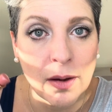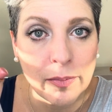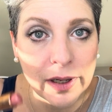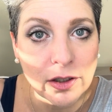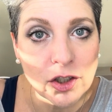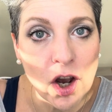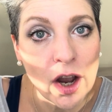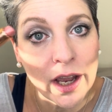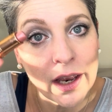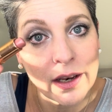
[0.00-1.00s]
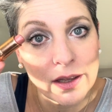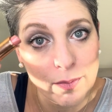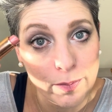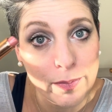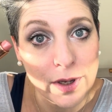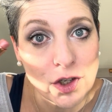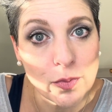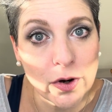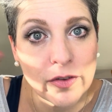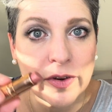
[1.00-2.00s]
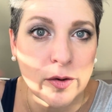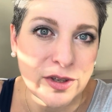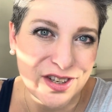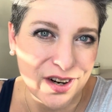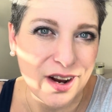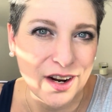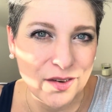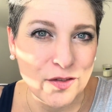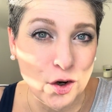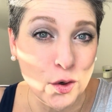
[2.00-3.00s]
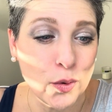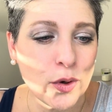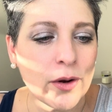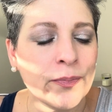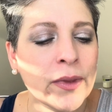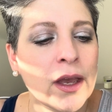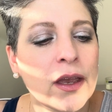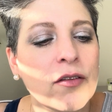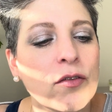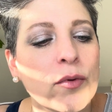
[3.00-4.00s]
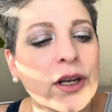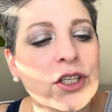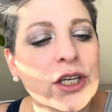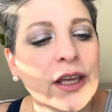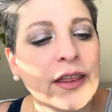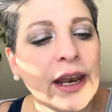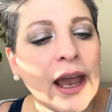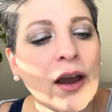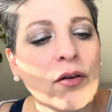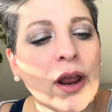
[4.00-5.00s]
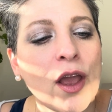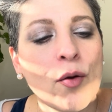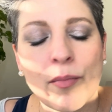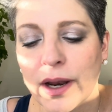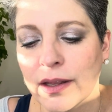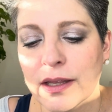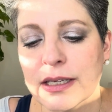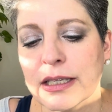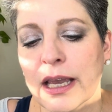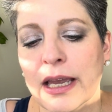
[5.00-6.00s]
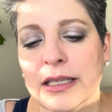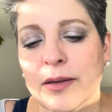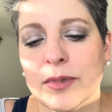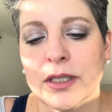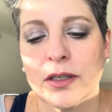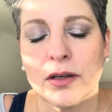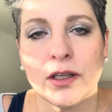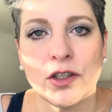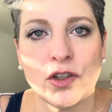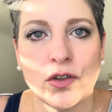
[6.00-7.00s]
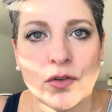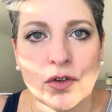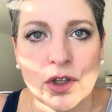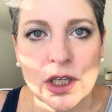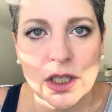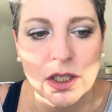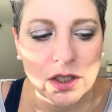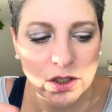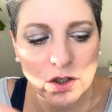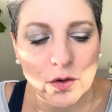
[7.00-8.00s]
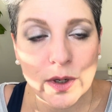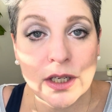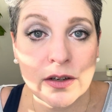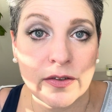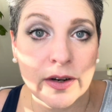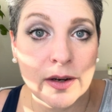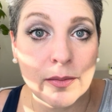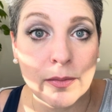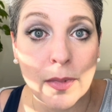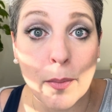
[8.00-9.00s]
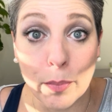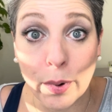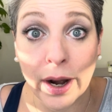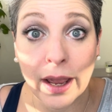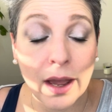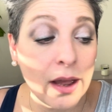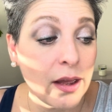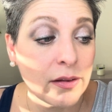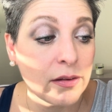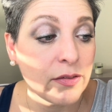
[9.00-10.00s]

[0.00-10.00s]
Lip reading: Pillow Talk, and the Bitch Perfect, which are kind of nude, if you want to check that out. But in this case, I'm just going to use these three different brands.